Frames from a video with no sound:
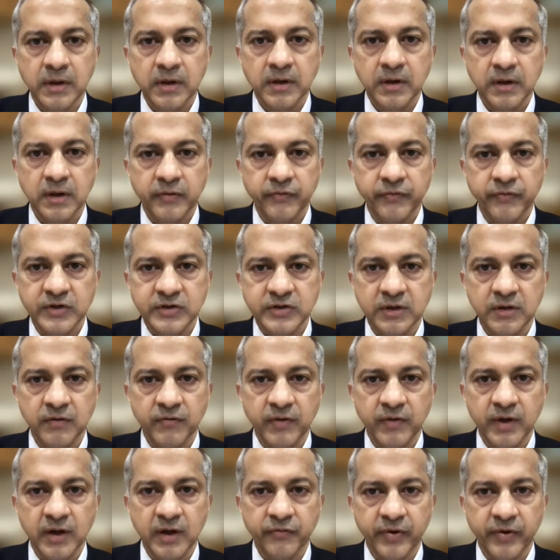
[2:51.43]
efficient
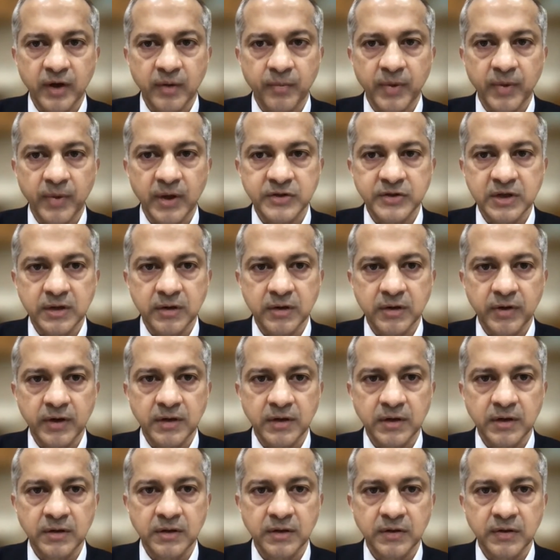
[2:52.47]
welfare by
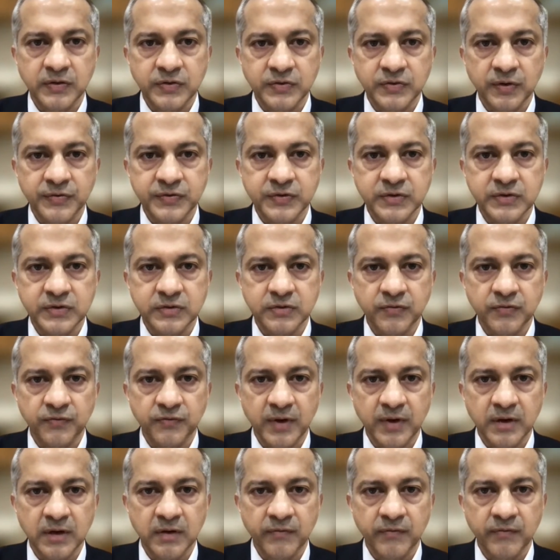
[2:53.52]
generating the resources to
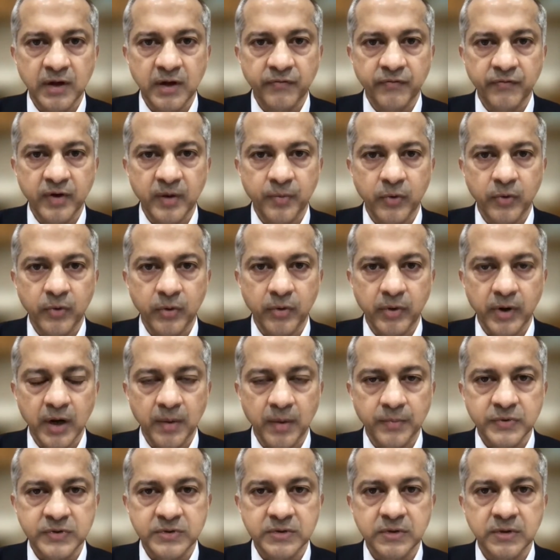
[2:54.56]
fund the welfare
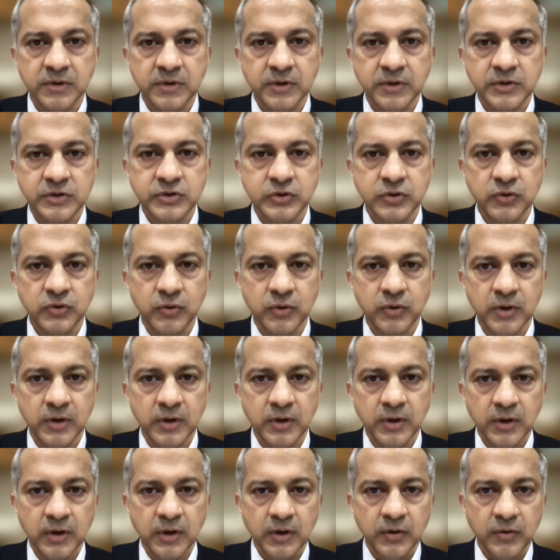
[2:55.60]
programs. 2.
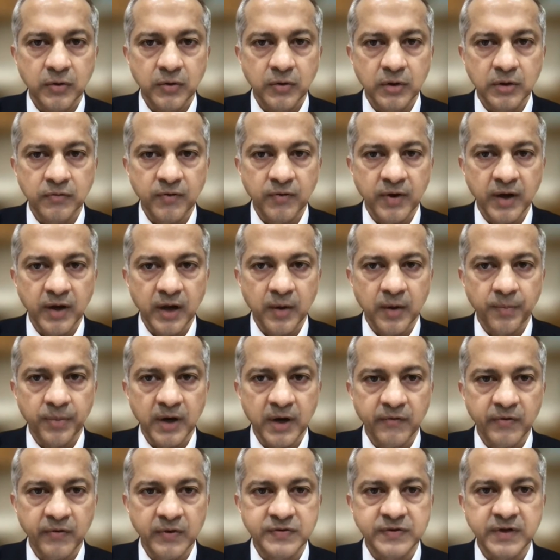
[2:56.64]
Growth via
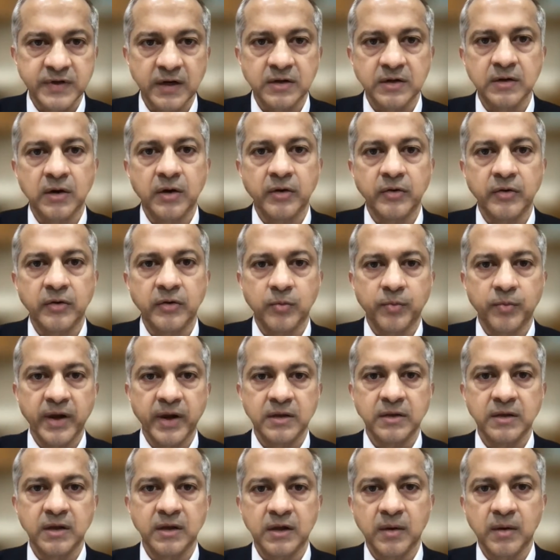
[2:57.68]
private sector
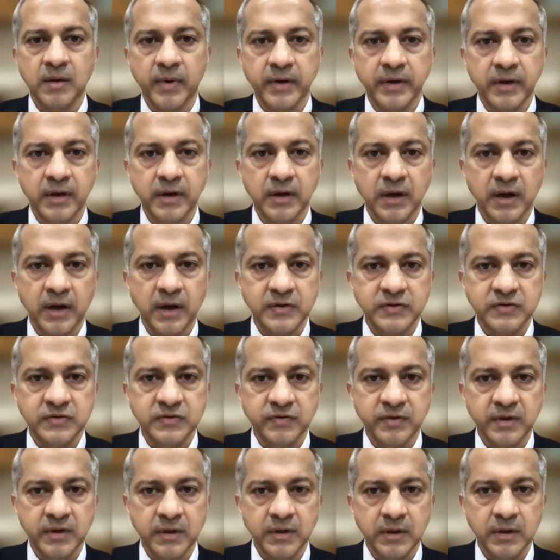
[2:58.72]
occupying the commanding heights
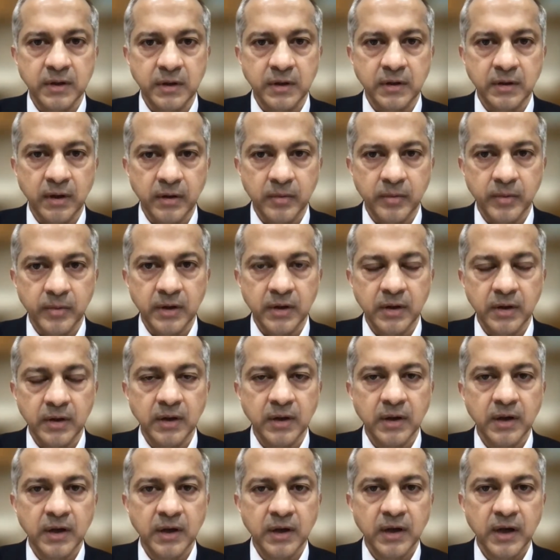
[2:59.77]
of the economy.
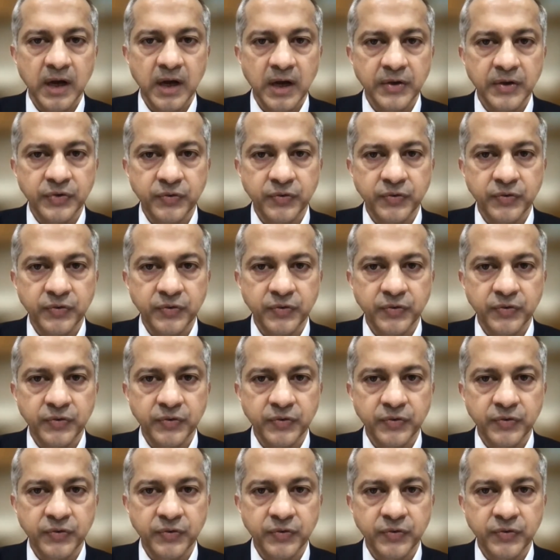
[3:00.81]
And